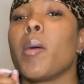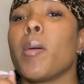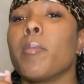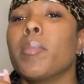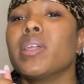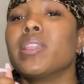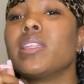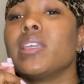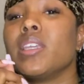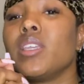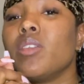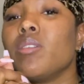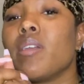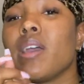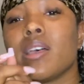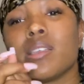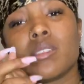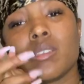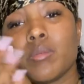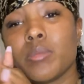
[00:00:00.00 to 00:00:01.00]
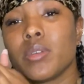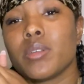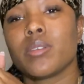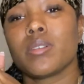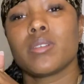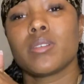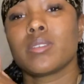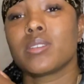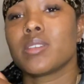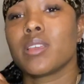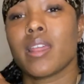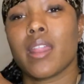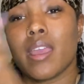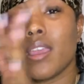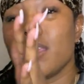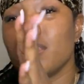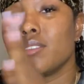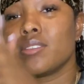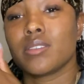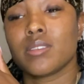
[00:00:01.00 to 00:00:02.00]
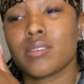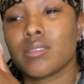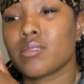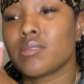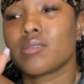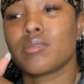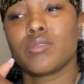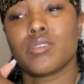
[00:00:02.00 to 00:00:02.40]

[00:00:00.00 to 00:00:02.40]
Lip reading: But then you got some girls that ain't just